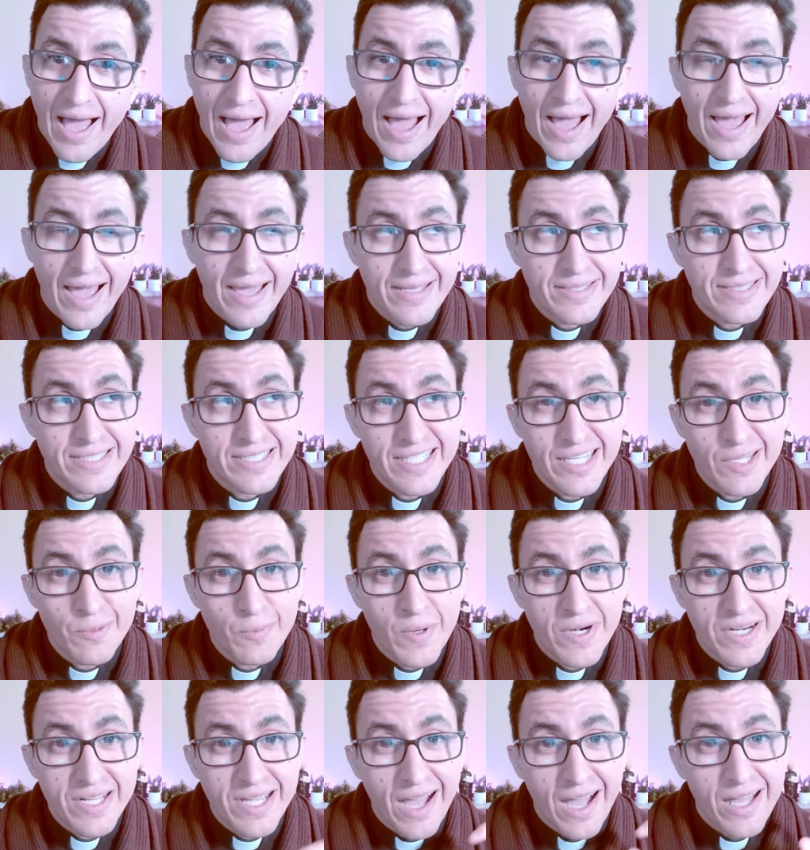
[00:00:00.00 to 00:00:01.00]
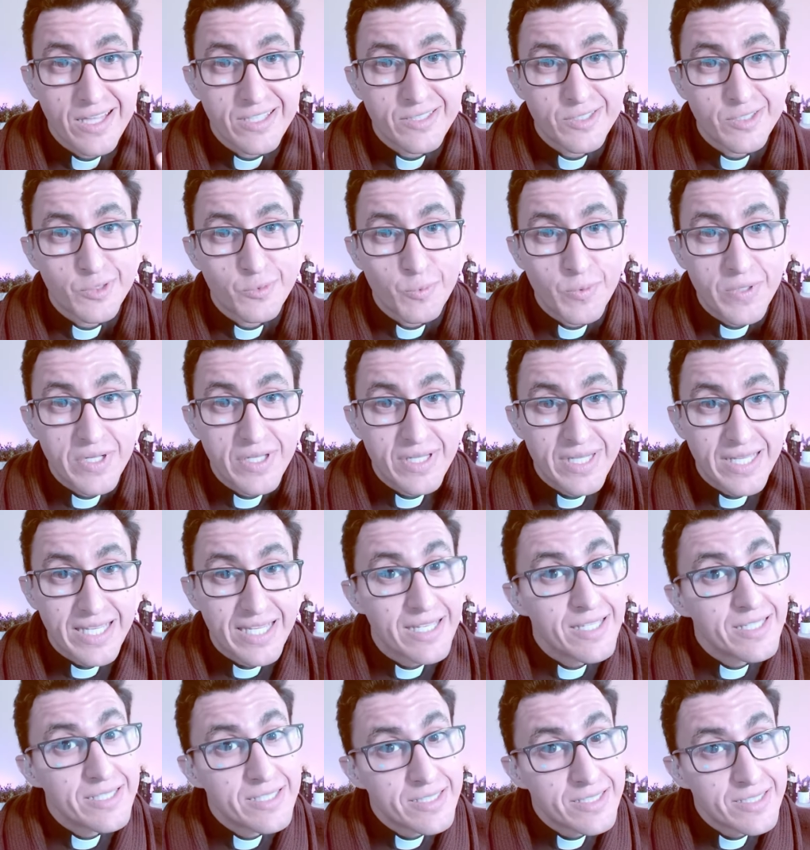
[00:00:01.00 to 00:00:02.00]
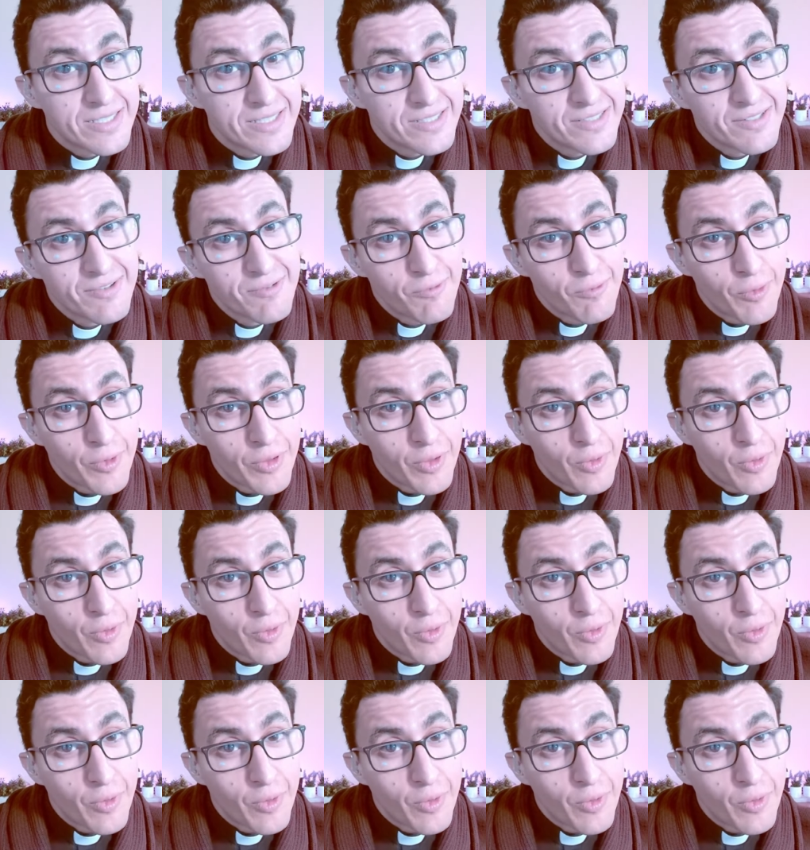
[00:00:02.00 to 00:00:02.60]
I see what God's will is for